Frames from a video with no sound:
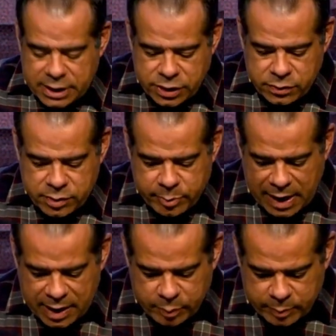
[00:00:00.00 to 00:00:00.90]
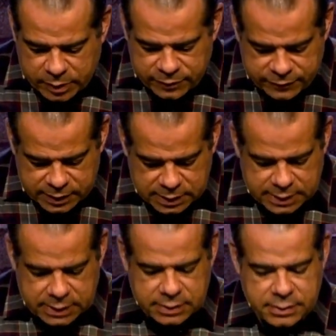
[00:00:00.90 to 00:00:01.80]
They knew the Bible
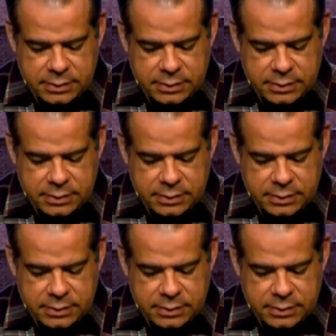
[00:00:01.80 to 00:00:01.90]
perfectly.